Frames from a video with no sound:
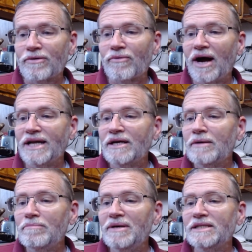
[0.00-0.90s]
right?
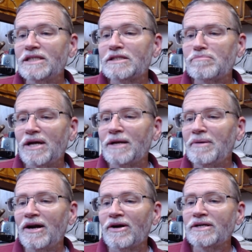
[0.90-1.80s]
Being just plain a
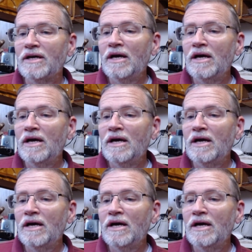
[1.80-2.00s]
parent,